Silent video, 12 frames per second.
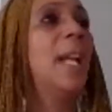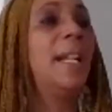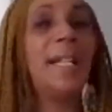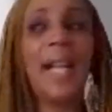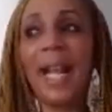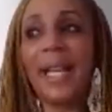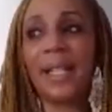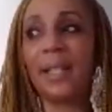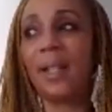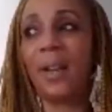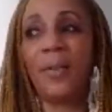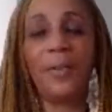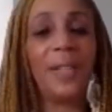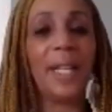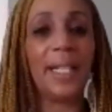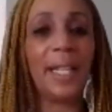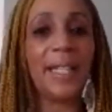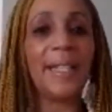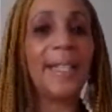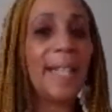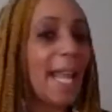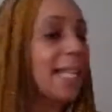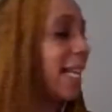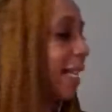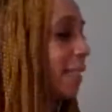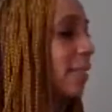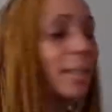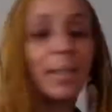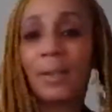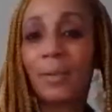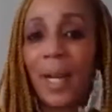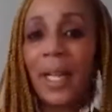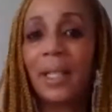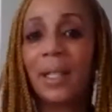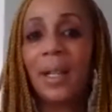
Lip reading: like stuff that is salient, right?